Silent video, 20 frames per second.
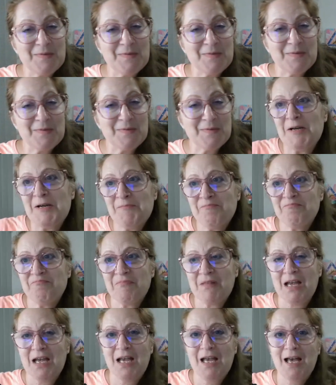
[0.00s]
okay,
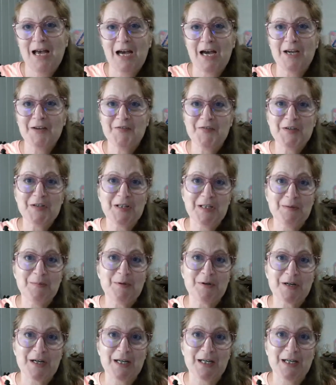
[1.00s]
I feel
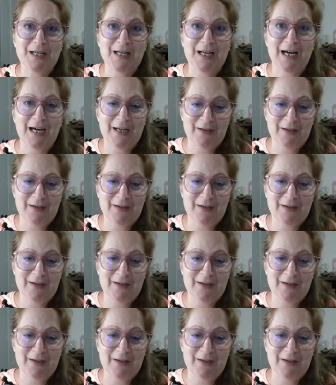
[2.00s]
liberated.